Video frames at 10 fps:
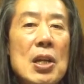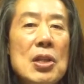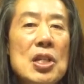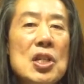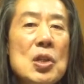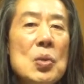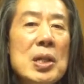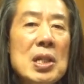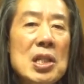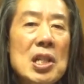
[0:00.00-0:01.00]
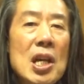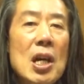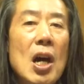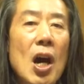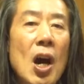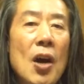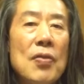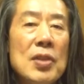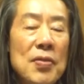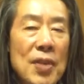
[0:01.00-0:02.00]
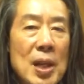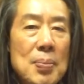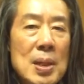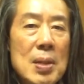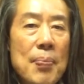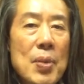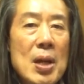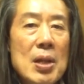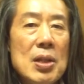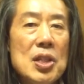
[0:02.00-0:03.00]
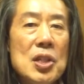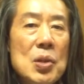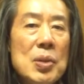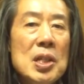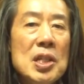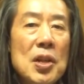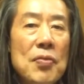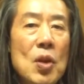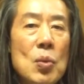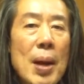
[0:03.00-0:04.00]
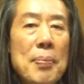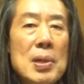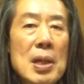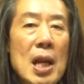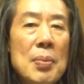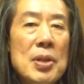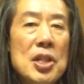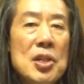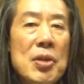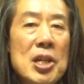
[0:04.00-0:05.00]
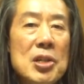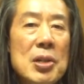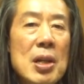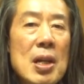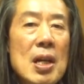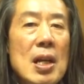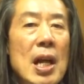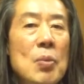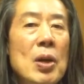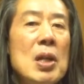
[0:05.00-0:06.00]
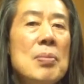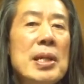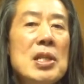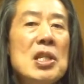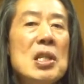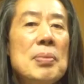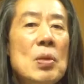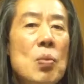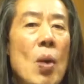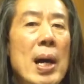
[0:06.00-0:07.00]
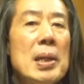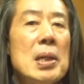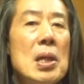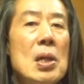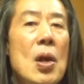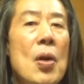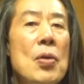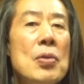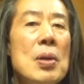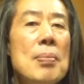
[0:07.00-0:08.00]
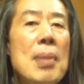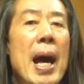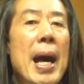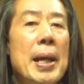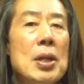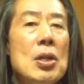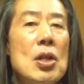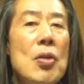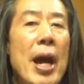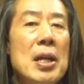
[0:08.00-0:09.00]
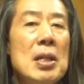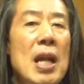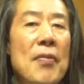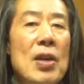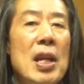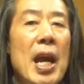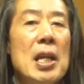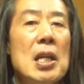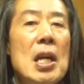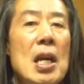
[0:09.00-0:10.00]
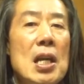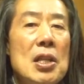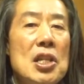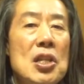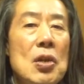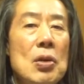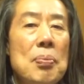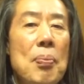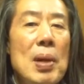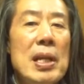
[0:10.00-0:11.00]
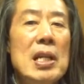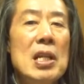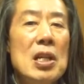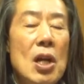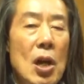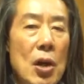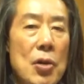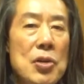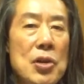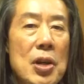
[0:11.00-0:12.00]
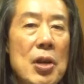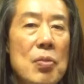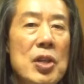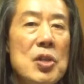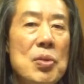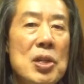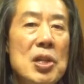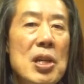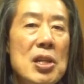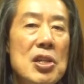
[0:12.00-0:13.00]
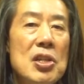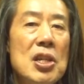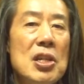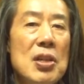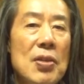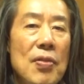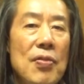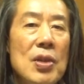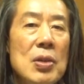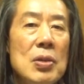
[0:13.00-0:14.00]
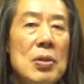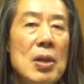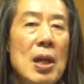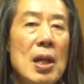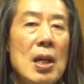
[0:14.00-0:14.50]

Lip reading: the sewers of development, the sewers of corrupt administration, and what it means to be one lone man trying to navigate this complete enclosure which was shit-filled.